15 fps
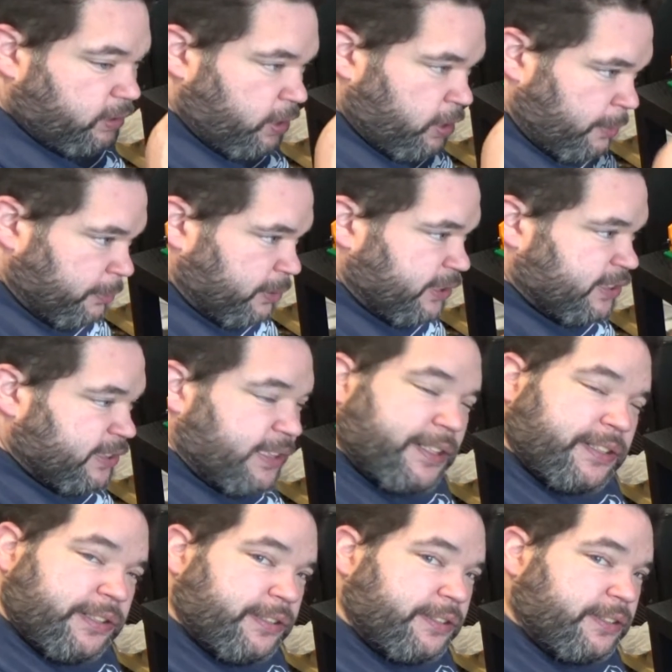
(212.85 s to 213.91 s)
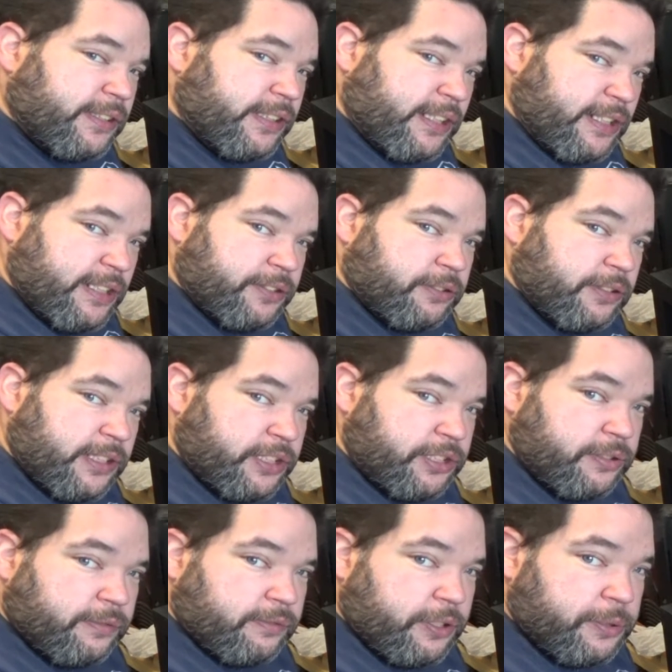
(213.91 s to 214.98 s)
I'm going to stick to the, the uh,
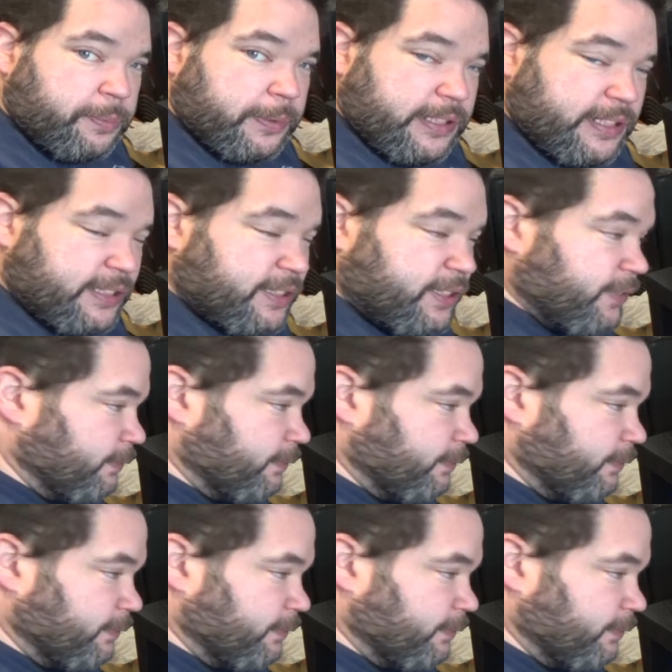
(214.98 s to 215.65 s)
traditional road plates.